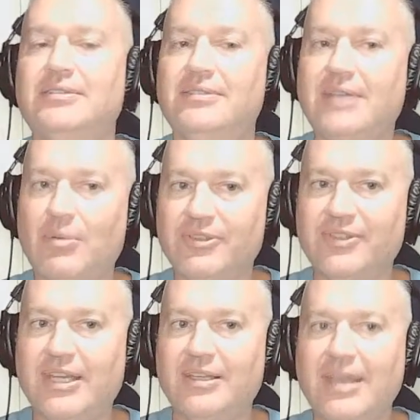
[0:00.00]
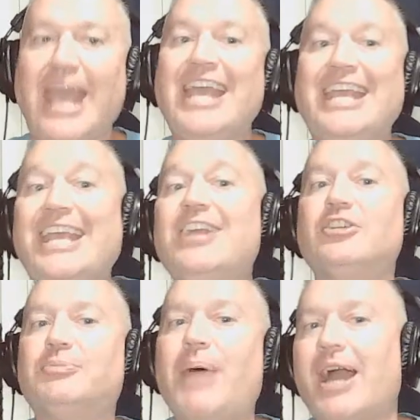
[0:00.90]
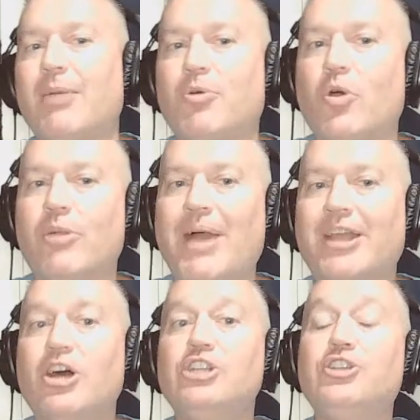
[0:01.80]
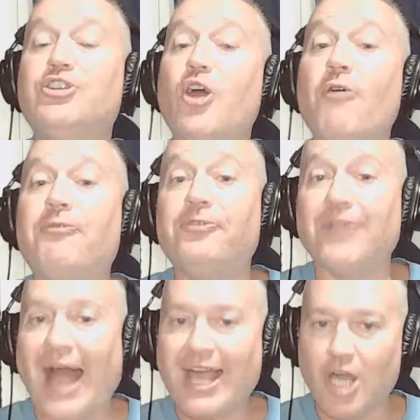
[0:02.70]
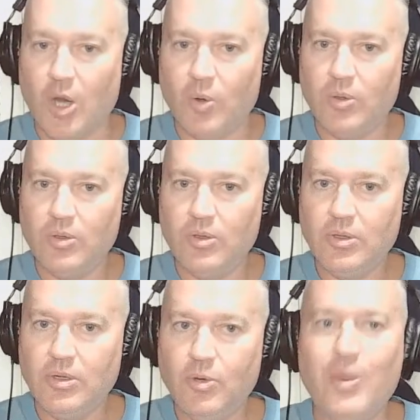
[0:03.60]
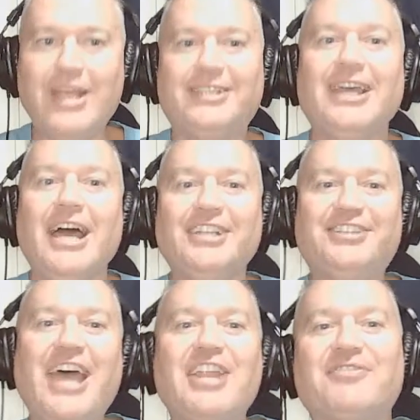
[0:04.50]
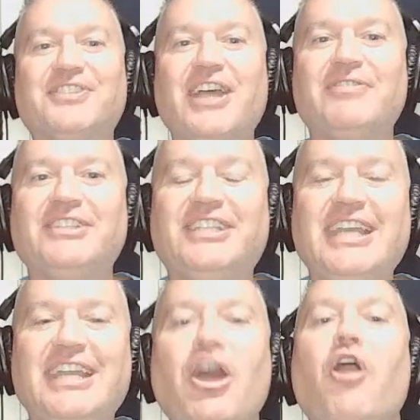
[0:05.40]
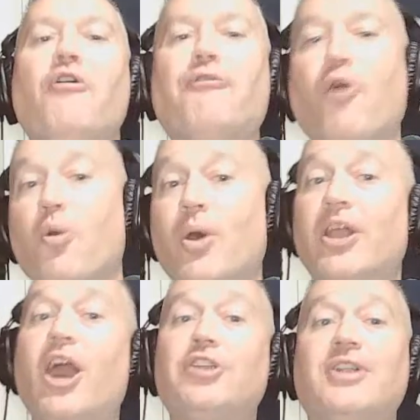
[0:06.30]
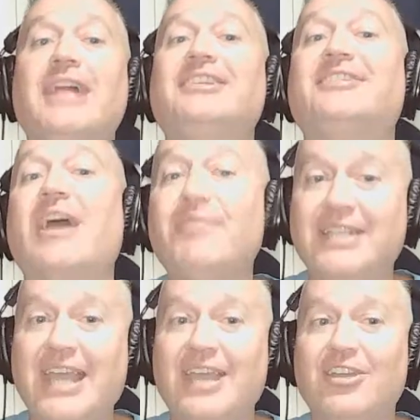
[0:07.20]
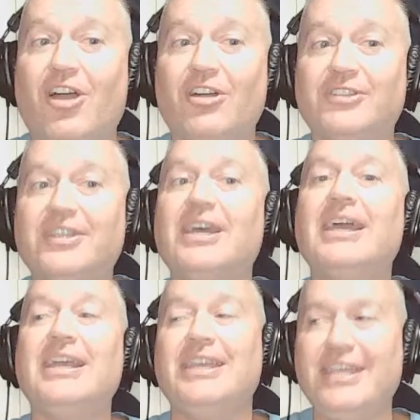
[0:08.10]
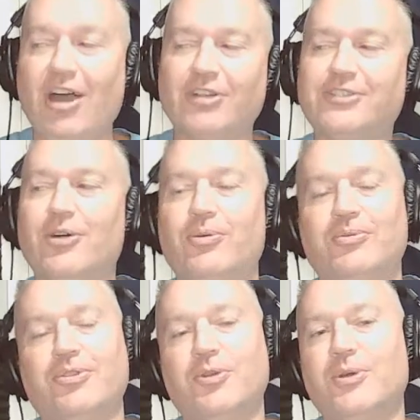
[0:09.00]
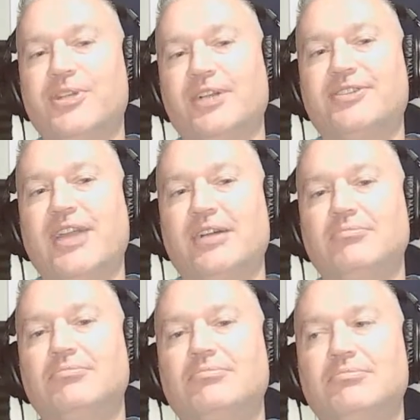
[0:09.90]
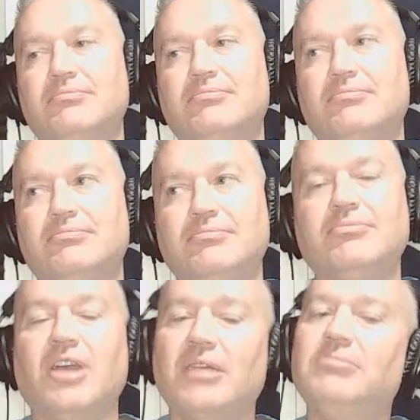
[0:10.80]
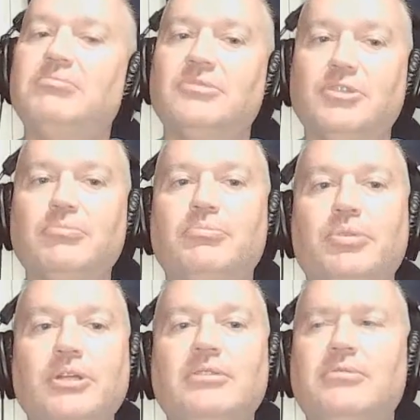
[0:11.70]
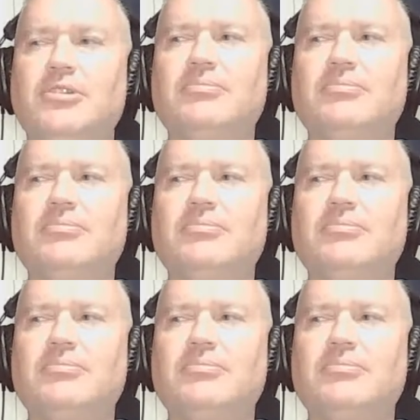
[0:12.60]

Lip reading: That wasn't it. Eagles backup quarterback Joe Flacco went 10 of 17 for 178 yards. He also threw a touchdown. Okay, some pretty good